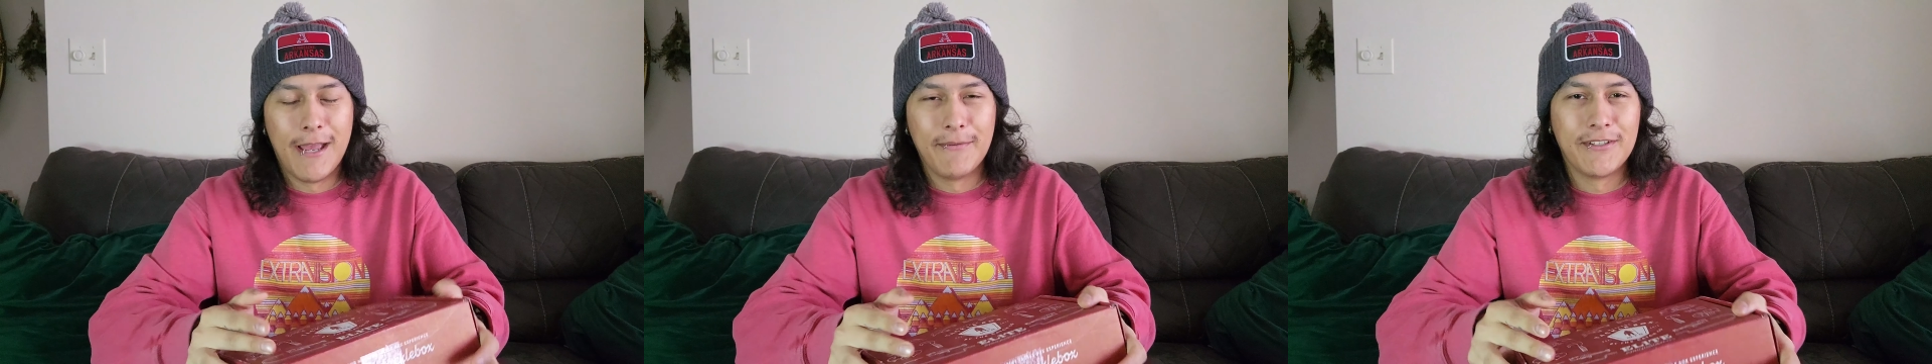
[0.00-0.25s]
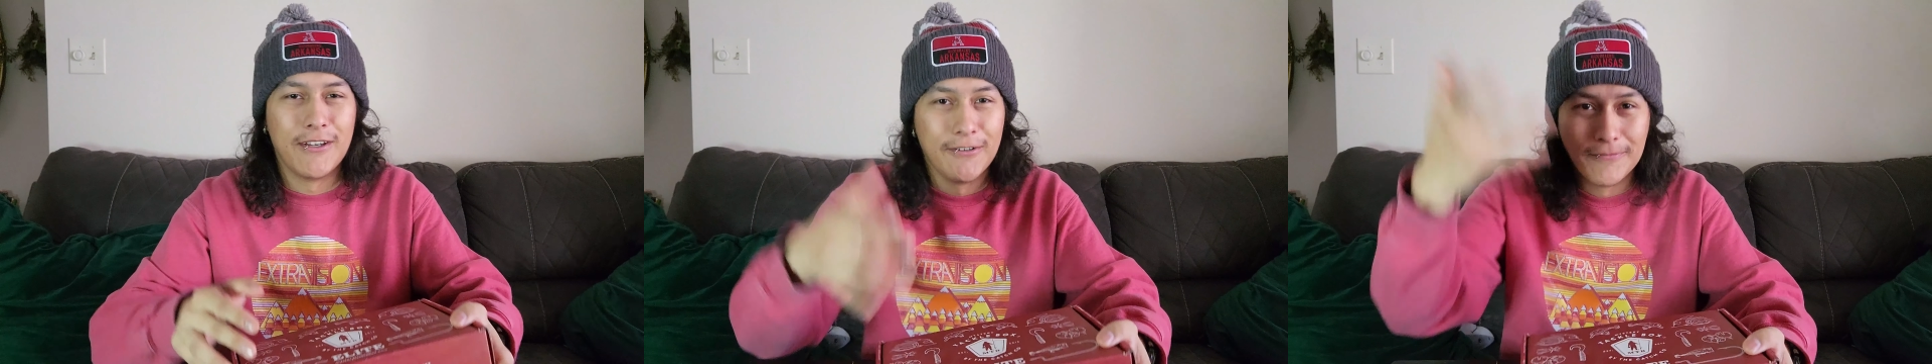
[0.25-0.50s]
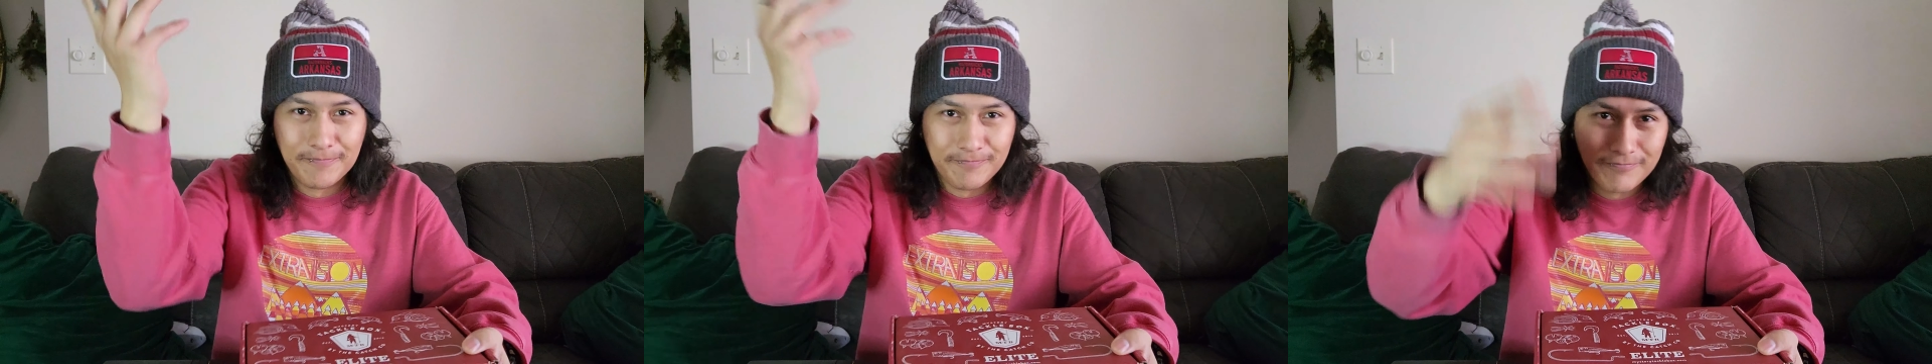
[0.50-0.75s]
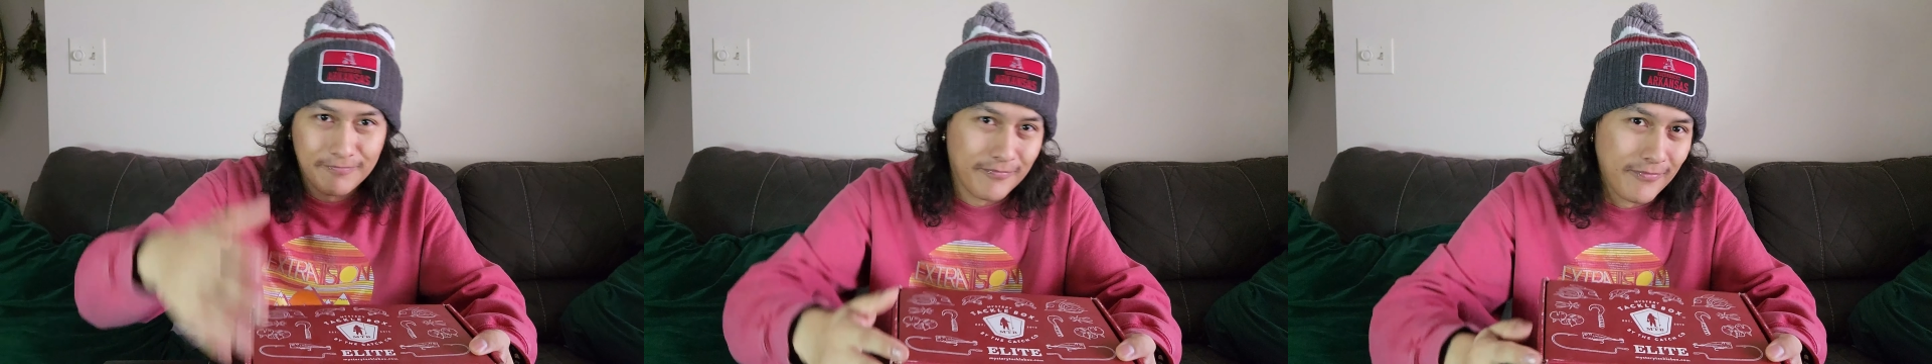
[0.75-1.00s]
So
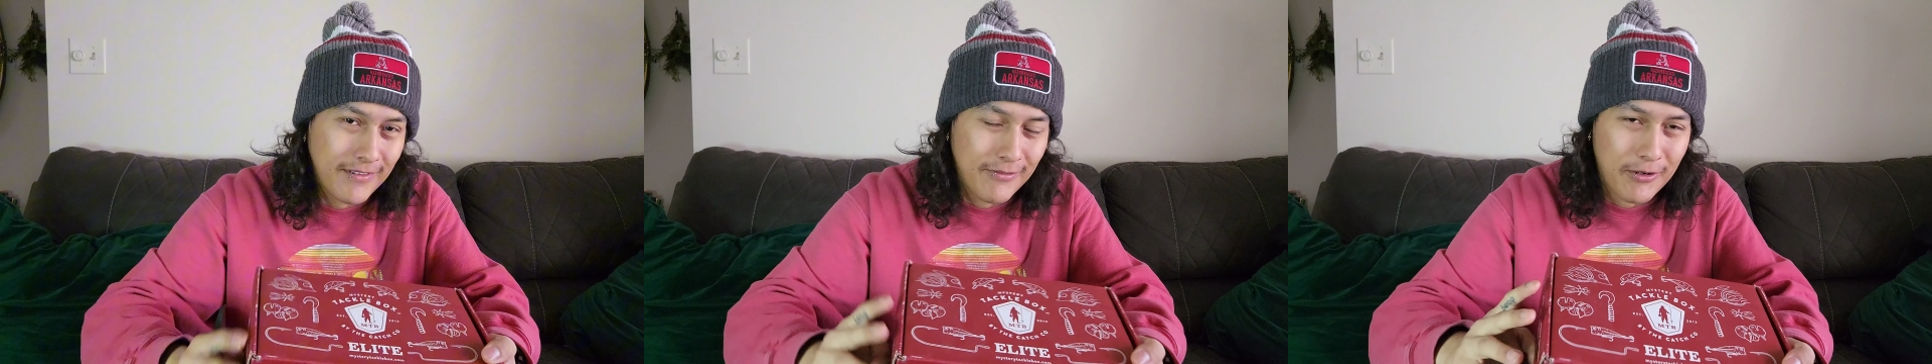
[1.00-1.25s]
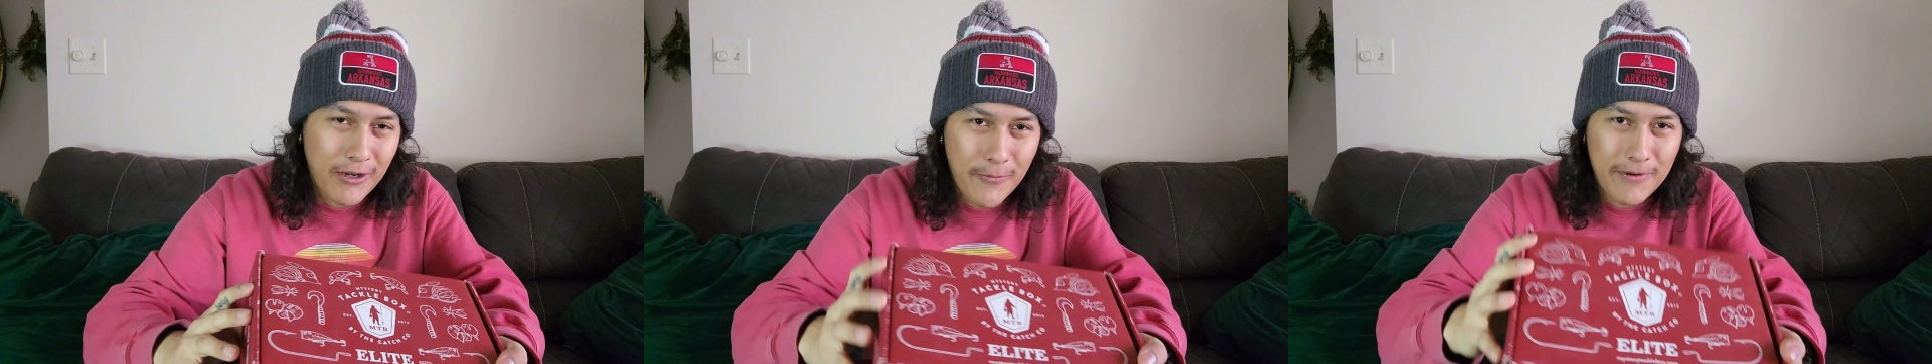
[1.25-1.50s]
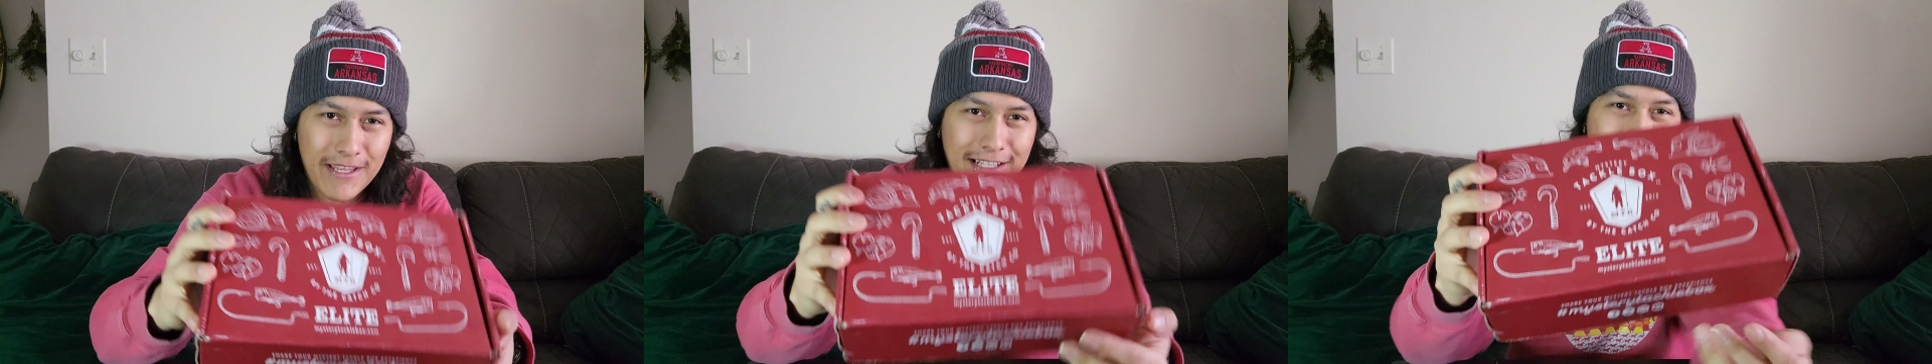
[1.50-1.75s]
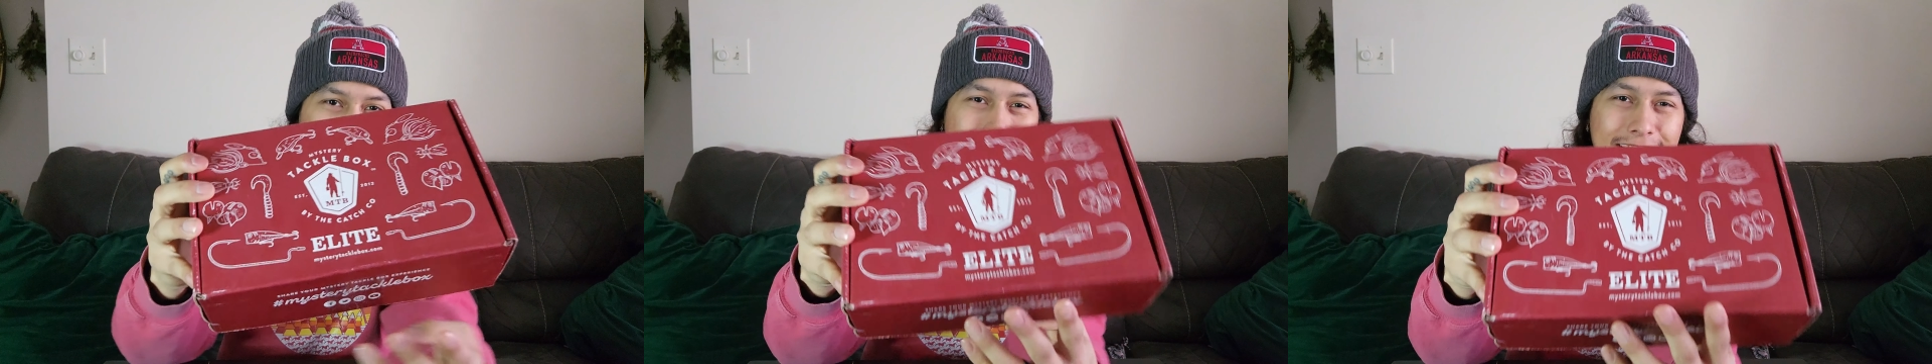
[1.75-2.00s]
we're gonna open it like
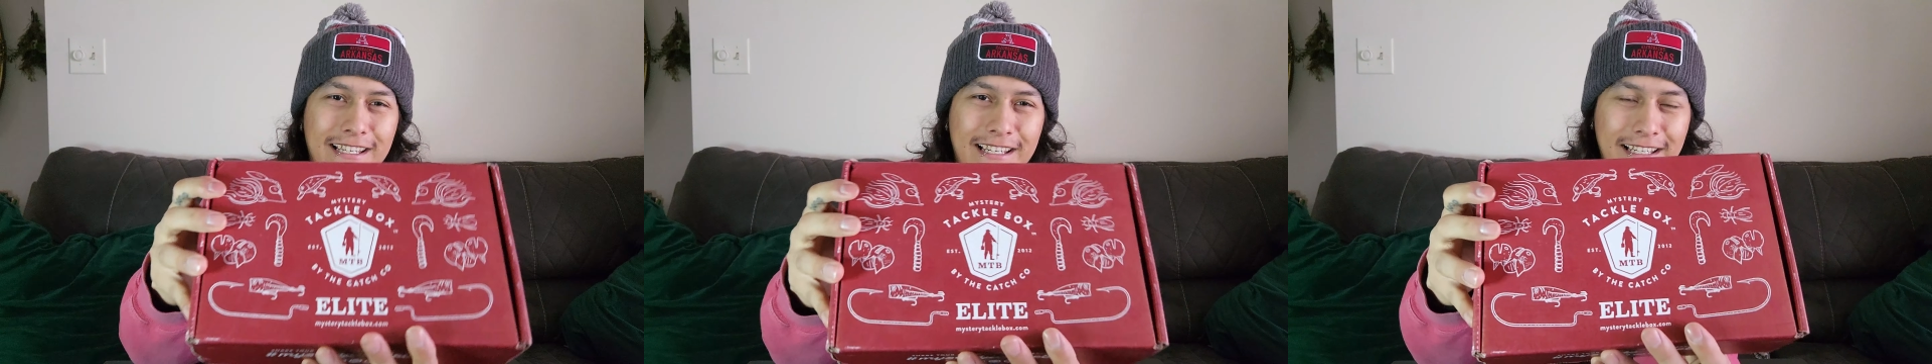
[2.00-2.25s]
this.